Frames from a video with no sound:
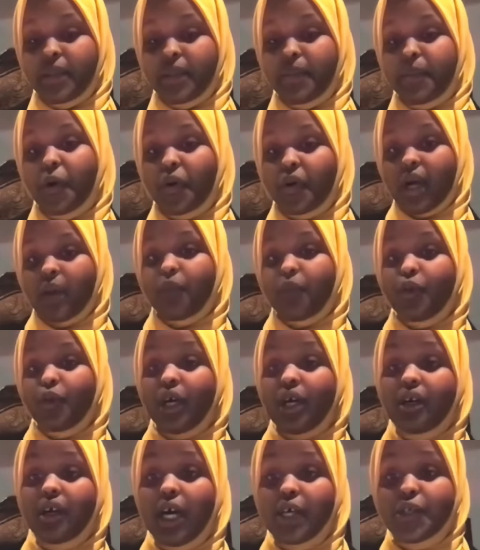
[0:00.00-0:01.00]
the program was
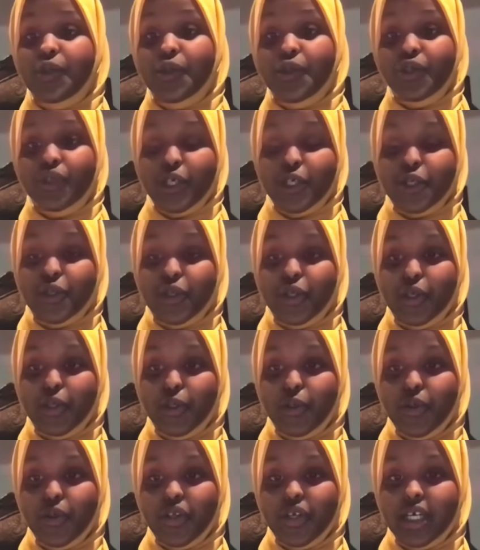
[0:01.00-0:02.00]
unconstitutional and
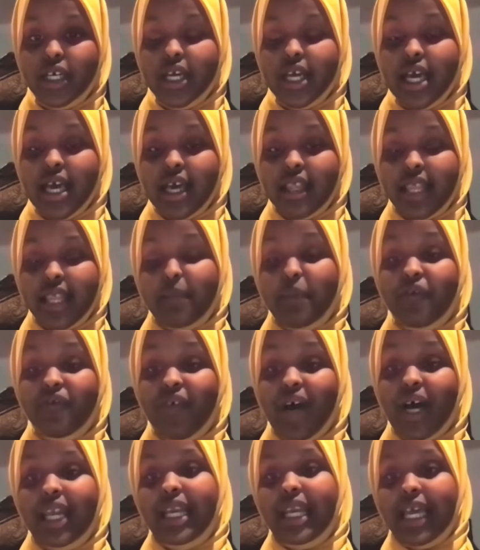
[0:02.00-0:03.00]
Lutheran that
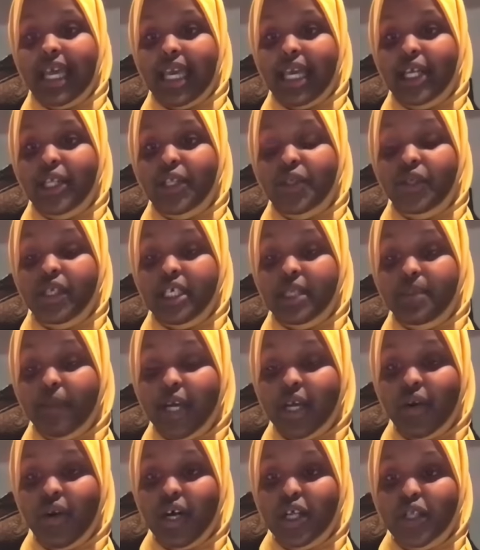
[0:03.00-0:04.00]
provided aid to these
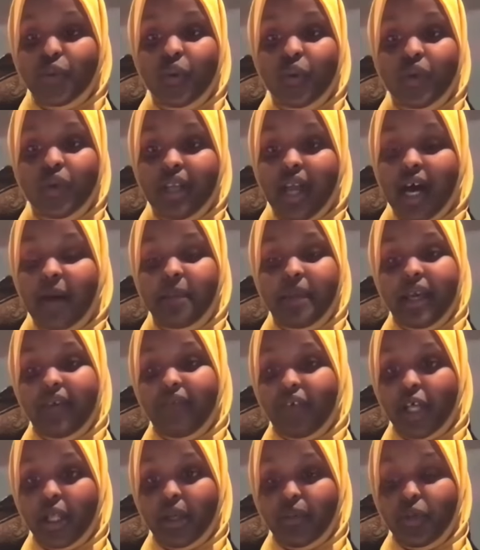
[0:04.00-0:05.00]
playgrounds would not be
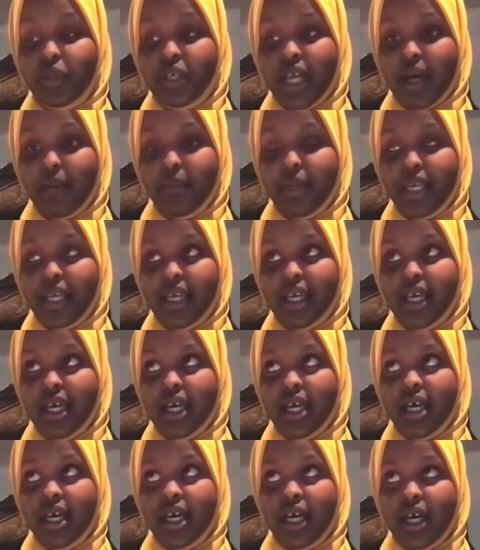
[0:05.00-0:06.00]
available, would not be
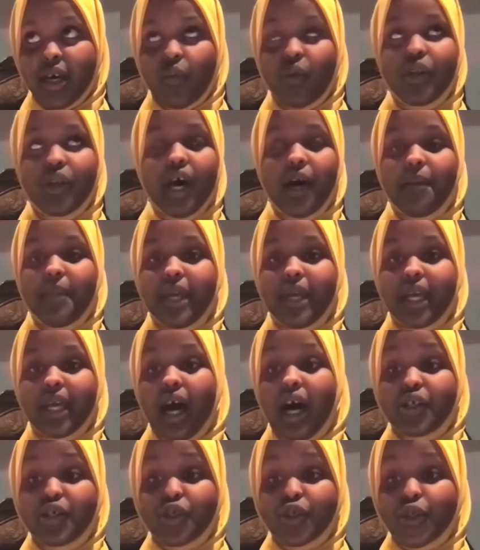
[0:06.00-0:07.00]
would not be
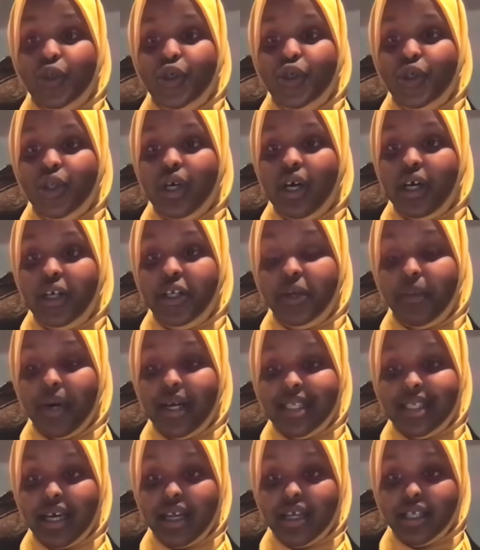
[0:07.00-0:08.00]
constitutional under
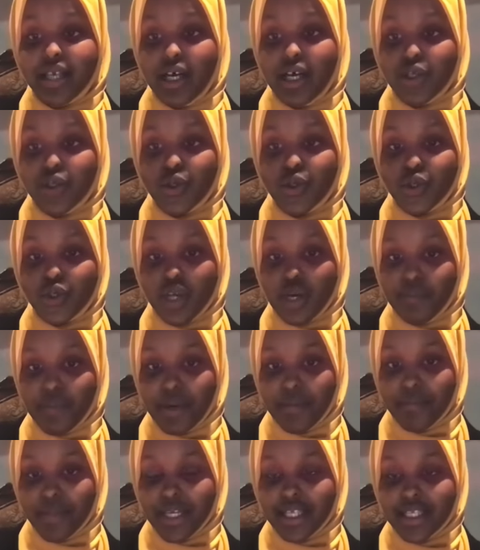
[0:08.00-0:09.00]
Montana's constitutional
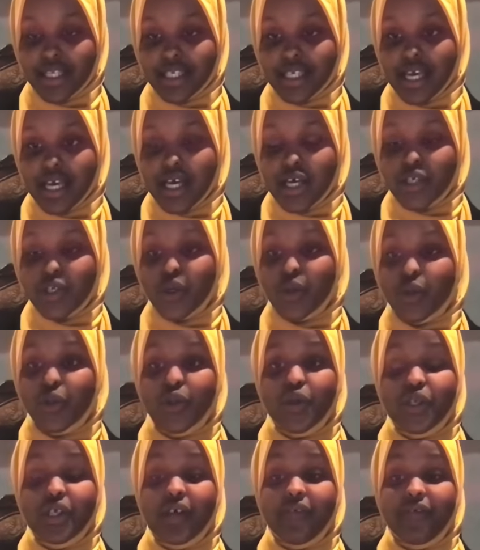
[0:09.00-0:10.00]
amendment. So
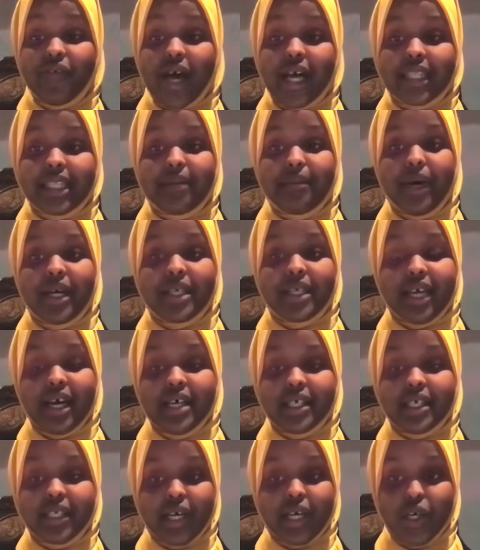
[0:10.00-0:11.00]
due to the fact that Montana's
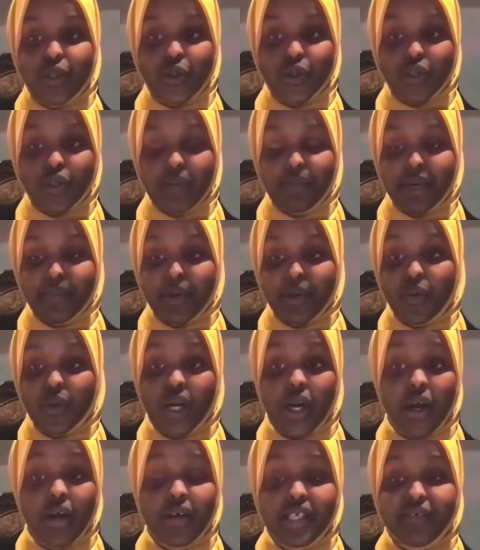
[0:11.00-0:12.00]
constitutional amendment,
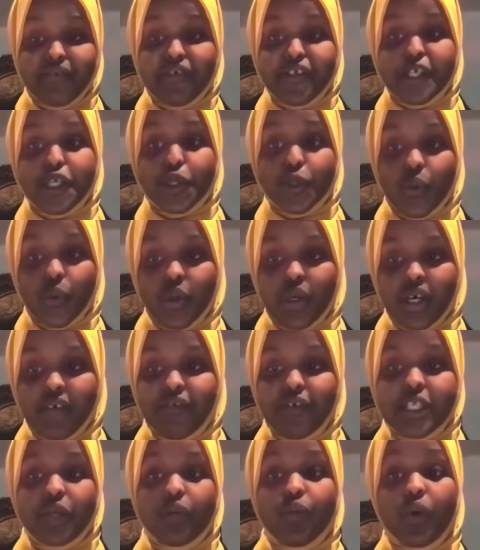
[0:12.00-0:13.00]
regardless if it's a school,
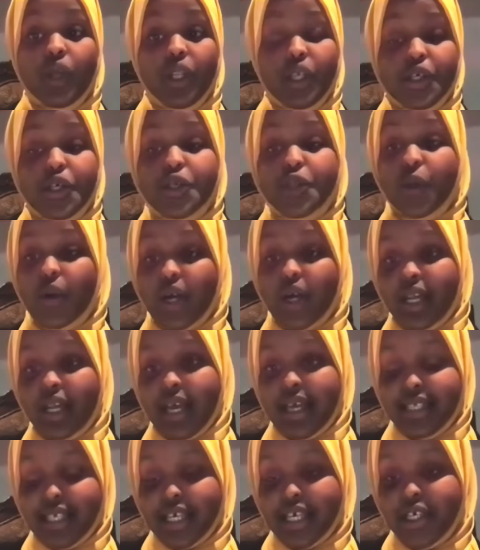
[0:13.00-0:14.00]
if it's a religious
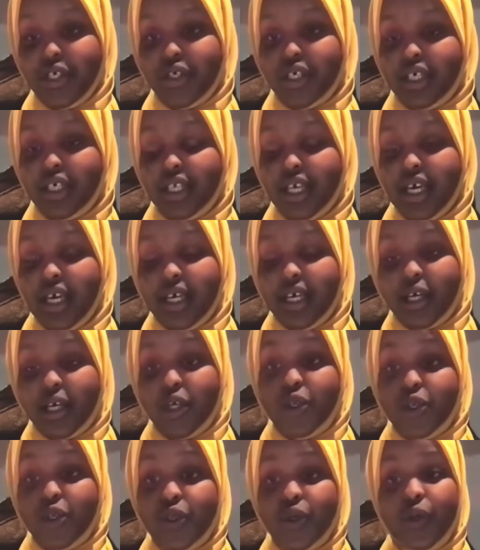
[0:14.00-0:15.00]
organization
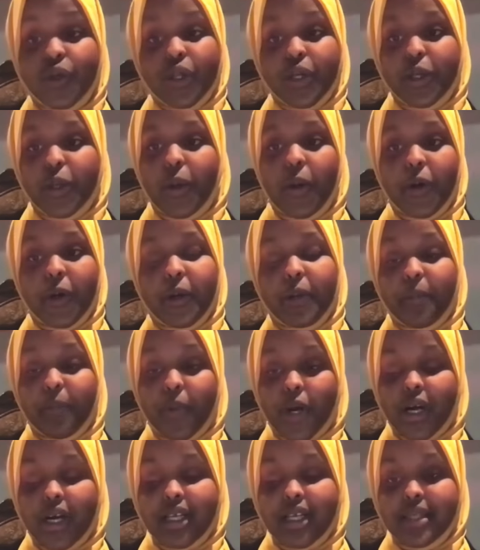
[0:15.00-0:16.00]
controlled in whole or in
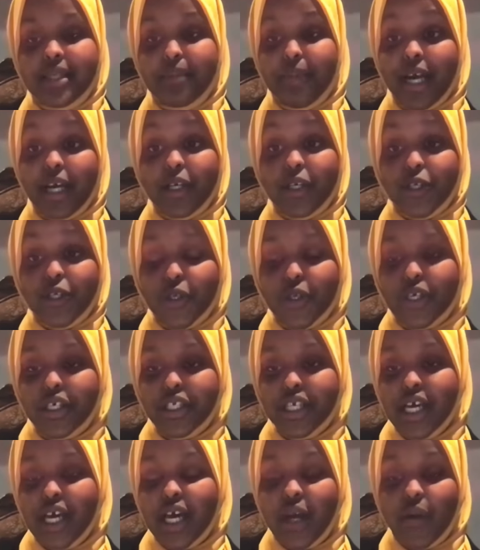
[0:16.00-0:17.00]
part by a
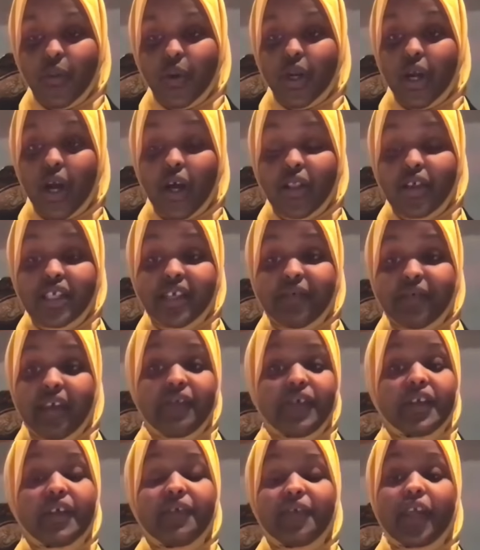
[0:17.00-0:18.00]
church, regardless of
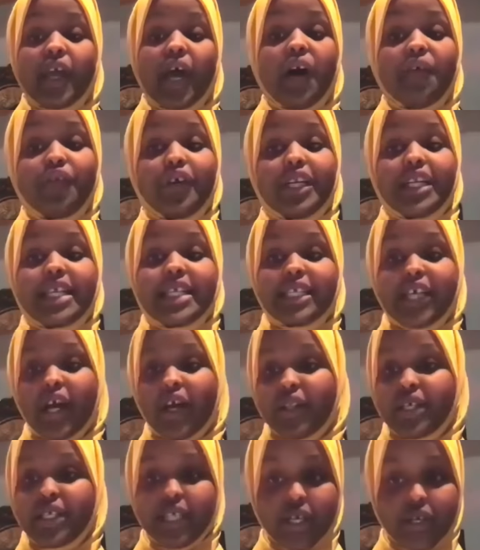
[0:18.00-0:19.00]
even if they offer an
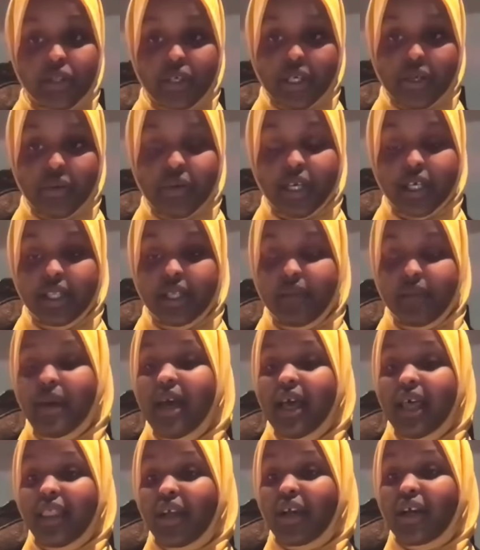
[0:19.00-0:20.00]
entirely secular curriculum,
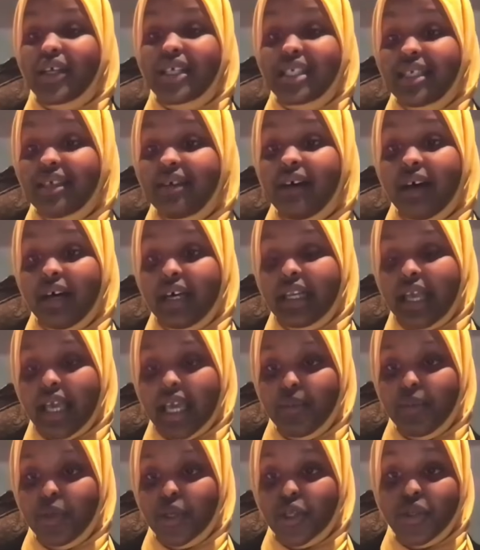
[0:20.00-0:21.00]
they are still
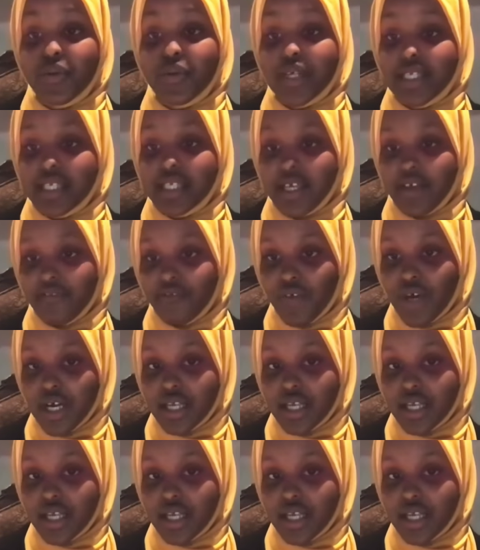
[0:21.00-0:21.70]
unable to receive